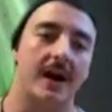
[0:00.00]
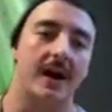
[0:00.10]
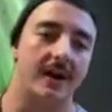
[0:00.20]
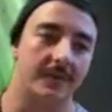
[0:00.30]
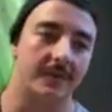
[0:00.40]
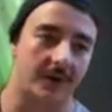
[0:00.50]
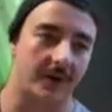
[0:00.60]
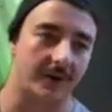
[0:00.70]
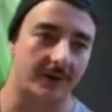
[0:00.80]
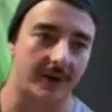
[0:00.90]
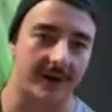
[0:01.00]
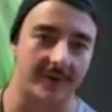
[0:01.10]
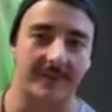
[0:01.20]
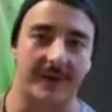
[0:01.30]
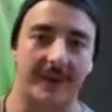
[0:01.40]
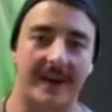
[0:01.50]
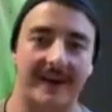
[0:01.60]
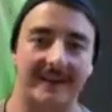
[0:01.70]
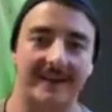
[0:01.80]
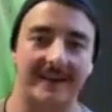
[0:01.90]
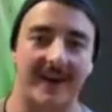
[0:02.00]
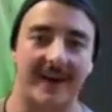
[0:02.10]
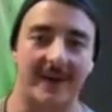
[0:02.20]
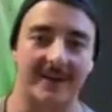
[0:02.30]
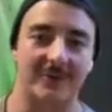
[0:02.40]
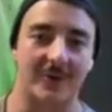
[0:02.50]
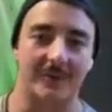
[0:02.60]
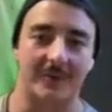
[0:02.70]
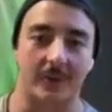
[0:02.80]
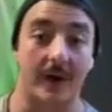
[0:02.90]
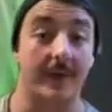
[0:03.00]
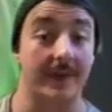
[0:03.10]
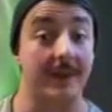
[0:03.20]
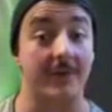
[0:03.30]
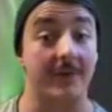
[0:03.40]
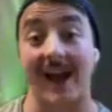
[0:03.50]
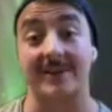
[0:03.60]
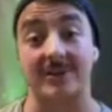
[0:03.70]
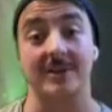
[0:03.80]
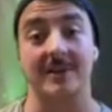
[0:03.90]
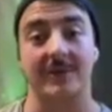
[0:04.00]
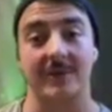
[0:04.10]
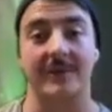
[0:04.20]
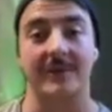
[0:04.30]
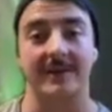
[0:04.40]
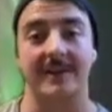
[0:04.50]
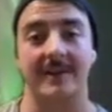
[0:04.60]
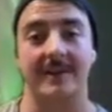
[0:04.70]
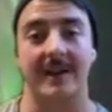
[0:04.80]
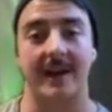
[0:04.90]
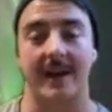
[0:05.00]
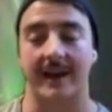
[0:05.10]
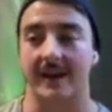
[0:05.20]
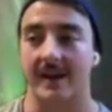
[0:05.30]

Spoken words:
Connor Lutz and Ben Langley, and then you go to pull. I think it was actually 315. And like